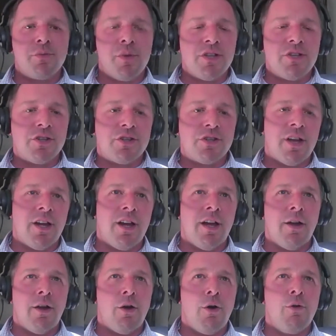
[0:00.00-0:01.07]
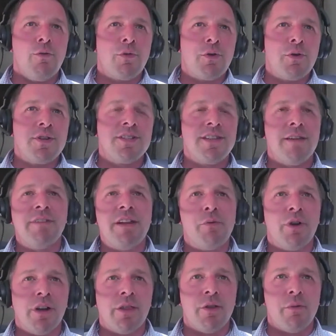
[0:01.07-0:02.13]
which over
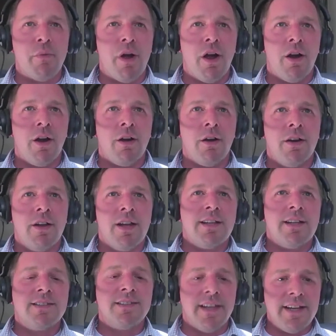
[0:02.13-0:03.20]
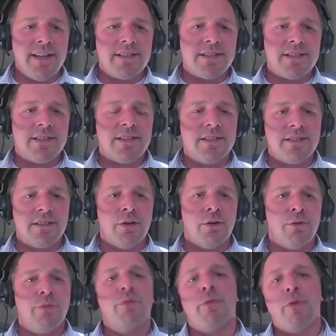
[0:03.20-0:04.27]
71 of them are states.
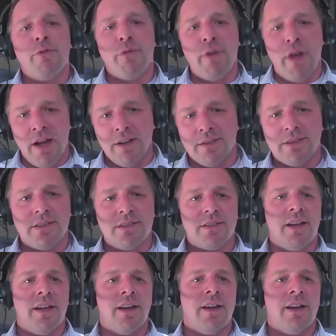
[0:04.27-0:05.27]
So France.